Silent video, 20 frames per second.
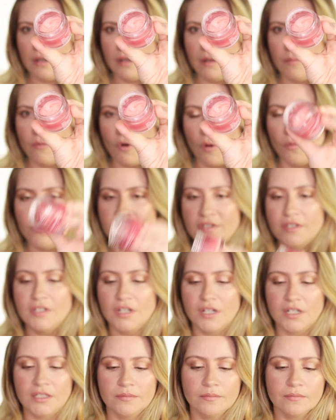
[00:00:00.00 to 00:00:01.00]
I'm almost
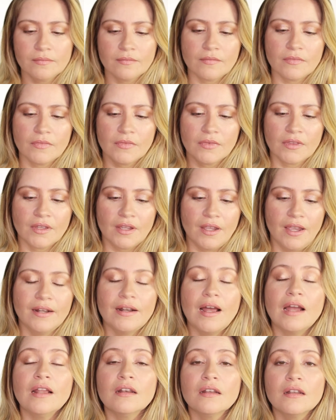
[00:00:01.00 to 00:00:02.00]
done,
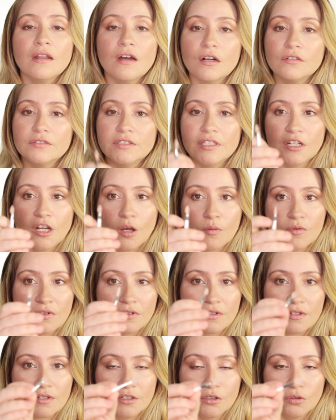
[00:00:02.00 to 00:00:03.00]
and I love that it comes
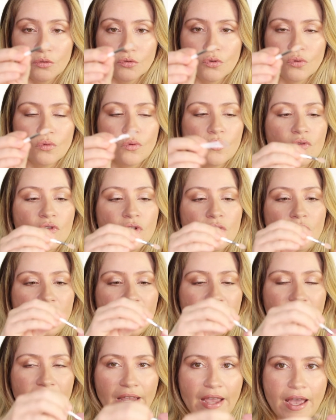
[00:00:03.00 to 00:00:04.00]
with this little tool so you
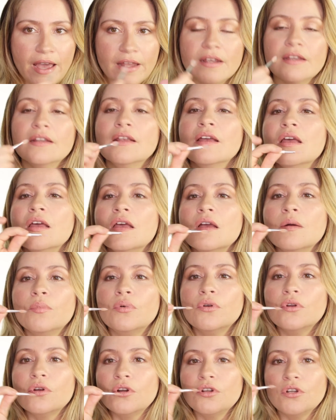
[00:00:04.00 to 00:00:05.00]
can get it,
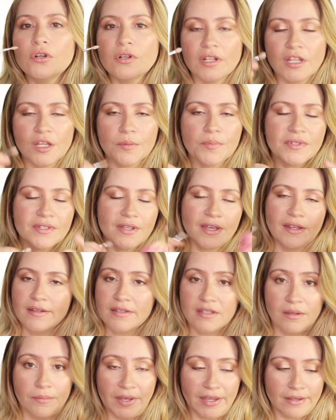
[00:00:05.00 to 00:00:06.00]
put it on your lips, and
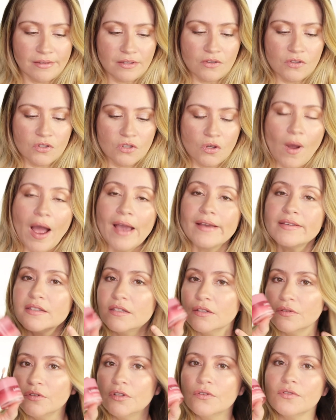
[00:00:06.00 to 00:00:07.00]
it's amazing. So I
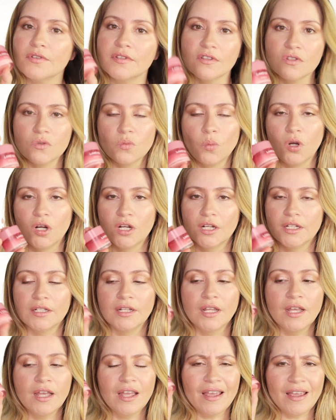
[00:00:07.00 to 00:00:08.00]
still use this
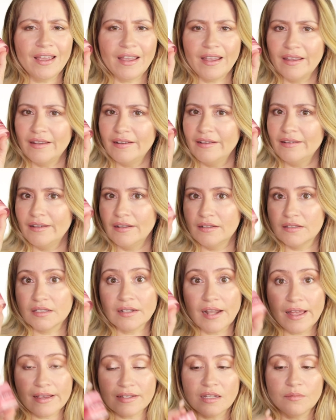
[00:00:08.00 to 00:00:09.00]
one, and it's
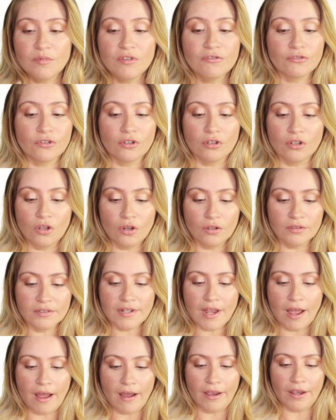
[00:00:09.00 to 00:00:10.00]
lasting me for a long
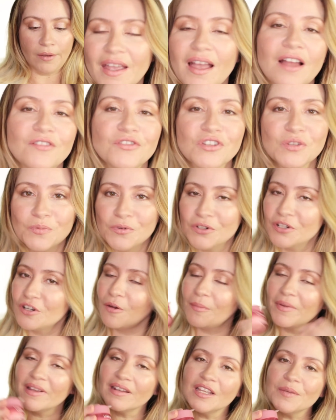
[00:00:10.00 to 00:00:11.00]
time. I just put it
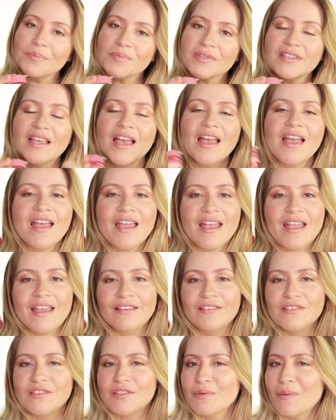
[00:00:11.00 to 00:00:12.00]
on my lips,
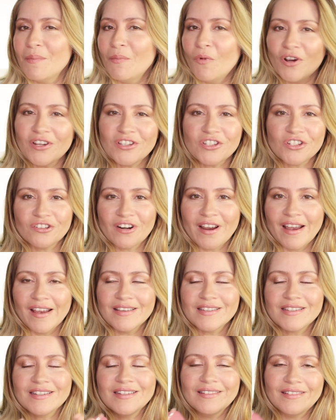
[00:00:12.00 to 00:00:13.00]
and it's
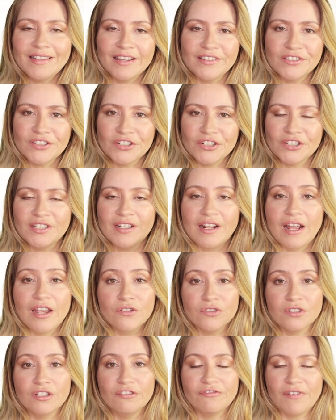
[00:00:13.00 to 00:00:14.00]
moisturizing, it tastes good, and I
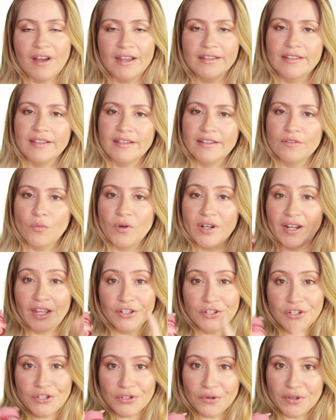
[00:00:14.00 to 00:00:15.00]
usually find that when I
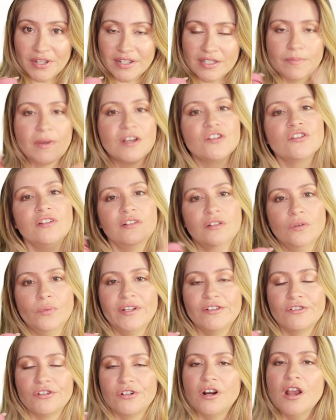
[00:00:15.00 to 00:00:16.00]
do it, especially in the
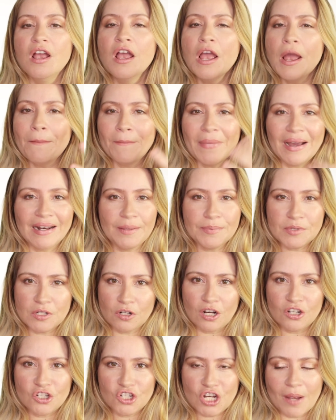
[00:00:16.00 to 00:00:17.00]
winter, my lips are
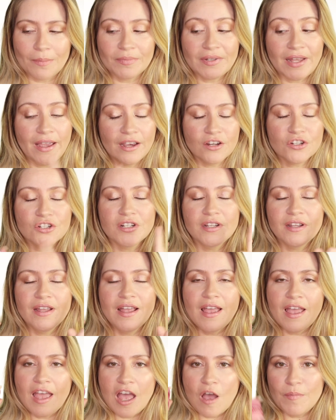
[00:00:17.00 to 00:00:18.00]
not chapped. I actually
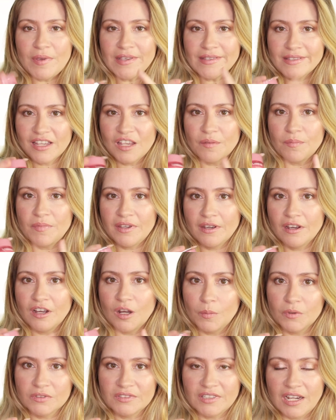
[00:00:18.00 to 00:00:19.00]
have been skipping a
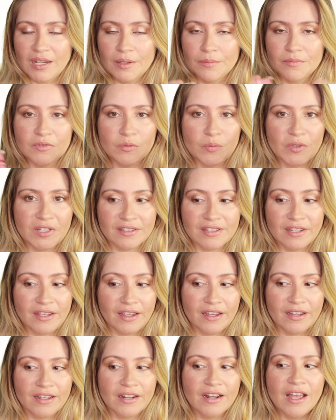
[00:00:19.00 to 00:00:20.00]
couple times because,
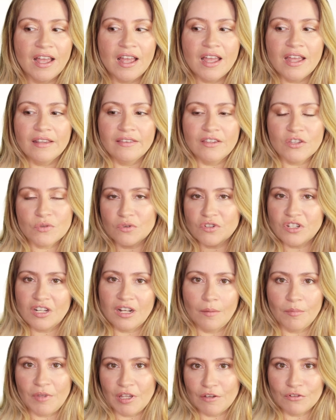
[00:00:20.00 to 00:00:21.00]
again, this routine
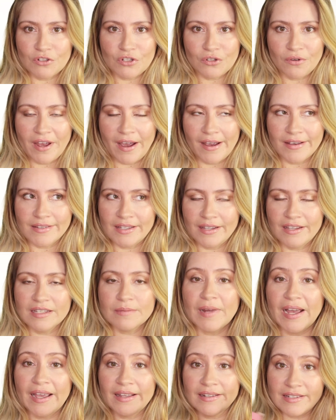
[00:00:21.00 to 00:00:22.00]
I'm giving to you guys is
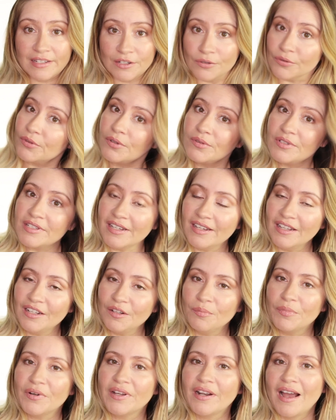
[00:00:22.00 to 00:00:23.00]
my ideal
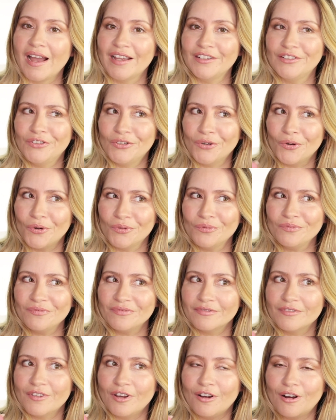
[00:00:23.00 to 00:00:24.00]
routine, but I don't
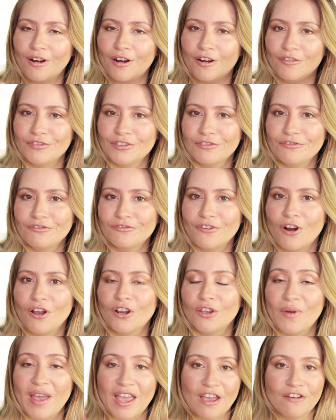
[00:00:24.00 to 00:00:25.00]
often
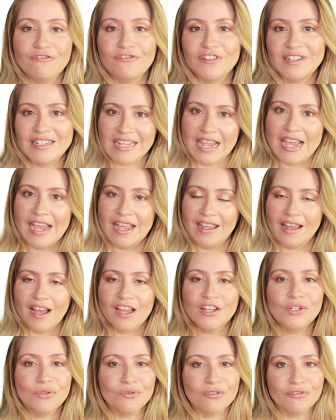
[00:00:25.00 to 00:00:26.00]
follow every day.
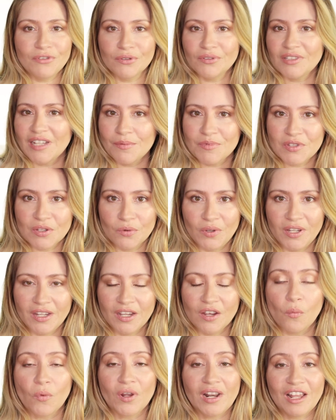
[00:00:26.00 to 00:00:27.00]
I do a few times a
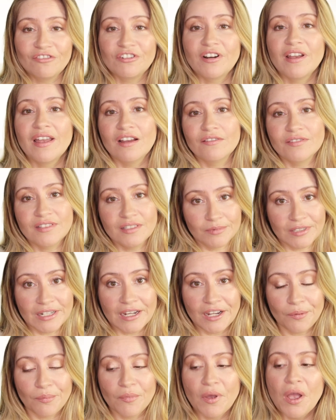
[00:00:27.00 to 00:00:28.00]
week whenever I have some
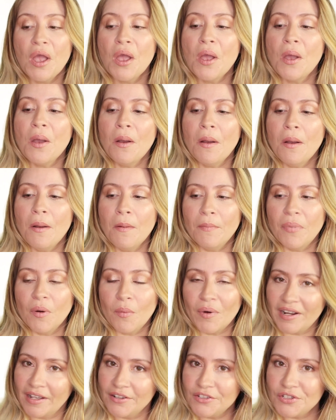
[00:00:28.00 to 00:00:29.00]
time. But
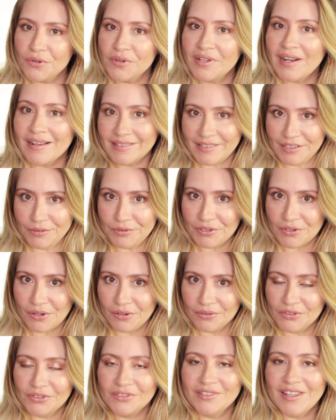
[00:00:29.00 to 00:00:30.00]
when I do it, I see
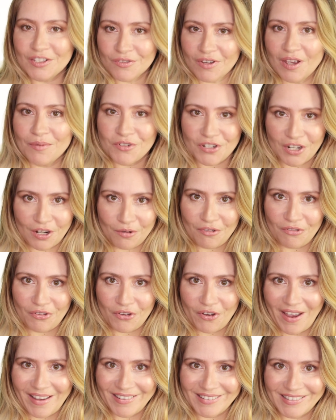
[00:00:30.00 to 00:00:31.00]
results. That's why I'm sharing with
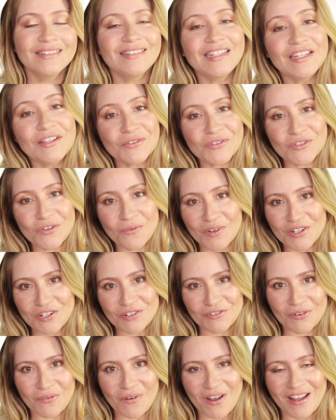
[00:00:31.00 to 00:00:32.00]
you guys. Thank you so
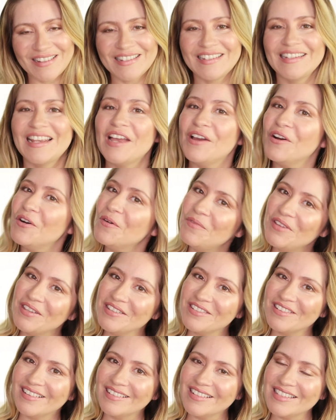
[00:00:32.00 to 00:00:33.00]
much for watching. I hope you
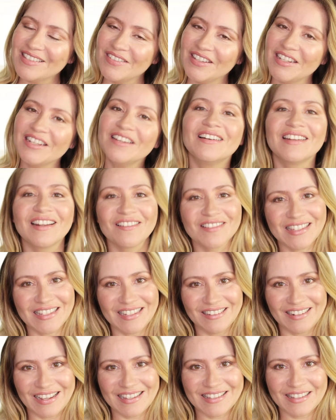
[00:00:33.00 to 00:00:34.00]
enjoyed this video, and I'll
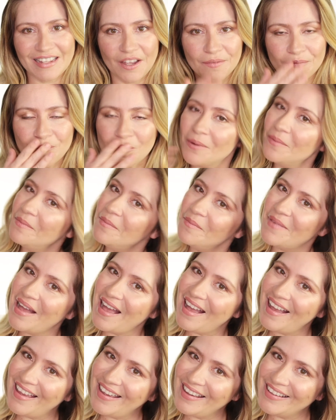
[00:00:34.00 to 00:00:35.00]
see you next time.
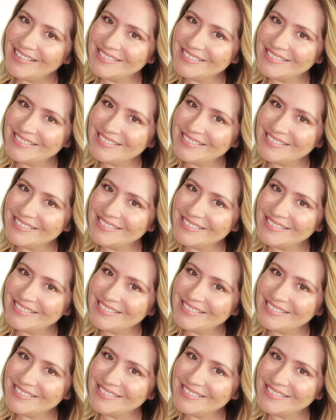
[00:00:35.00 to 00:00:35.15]
Bye.